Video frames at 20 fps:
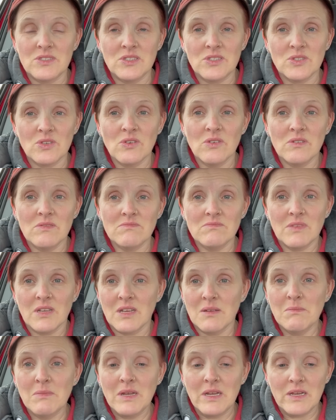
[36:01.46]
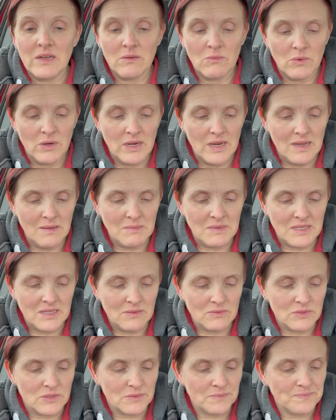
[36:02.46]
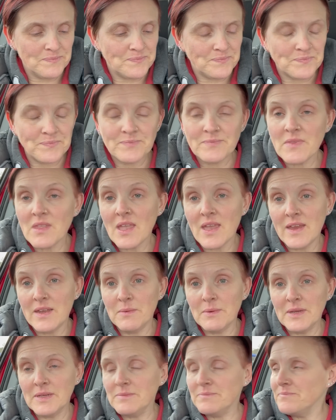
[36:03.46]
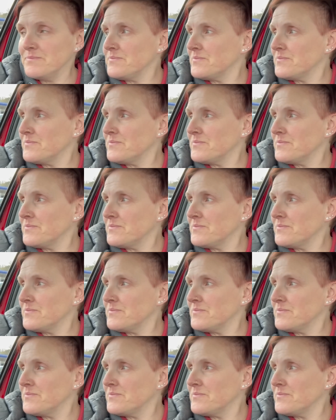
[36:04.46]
she's got like a million and one hand-me-downs Anyway,